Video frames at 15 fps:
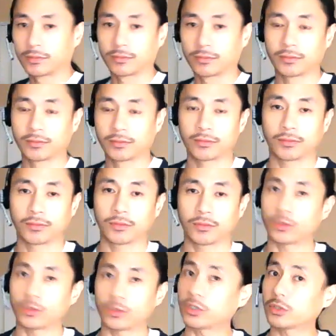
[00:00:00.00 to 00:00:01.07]
So
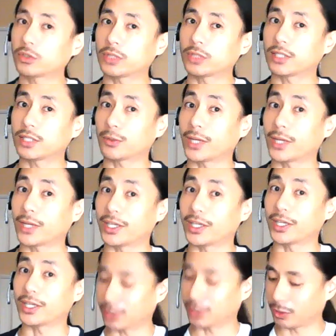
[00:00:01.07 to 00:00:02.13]
you can do it either way. You
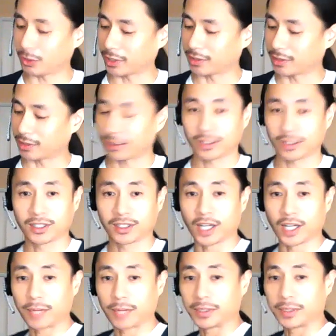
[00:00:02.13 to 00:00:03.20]
can do it
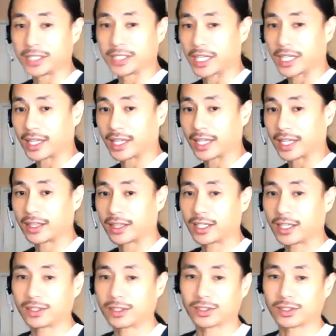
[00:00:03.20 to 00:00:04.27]
up and down like
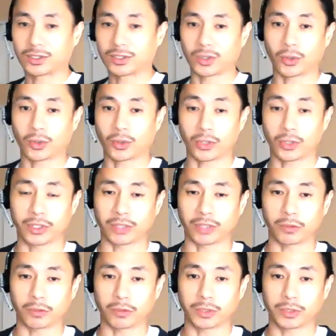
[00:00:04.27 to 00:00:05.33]
this, or you can
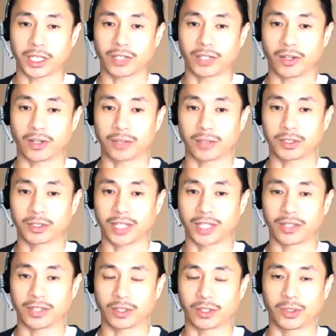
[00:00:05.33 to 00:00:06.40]
rotate your arms so that
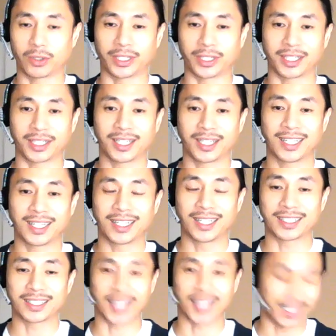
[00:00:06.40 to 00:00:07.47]
they're going
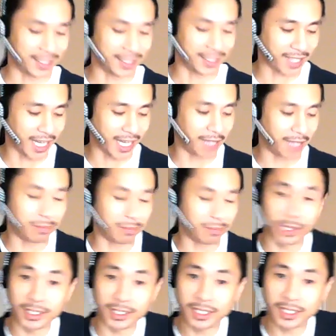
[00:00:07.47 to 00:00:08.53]
side to side.
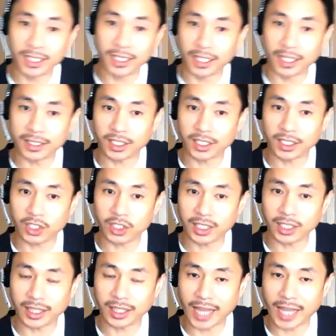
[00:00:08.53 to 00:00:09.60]
But essentially,
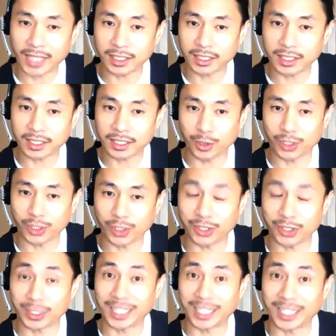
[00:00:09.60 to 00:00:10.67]
that's the motion you're
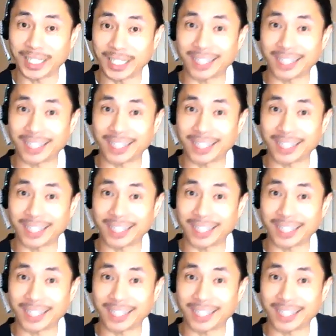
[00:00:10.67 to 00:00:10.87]
getting.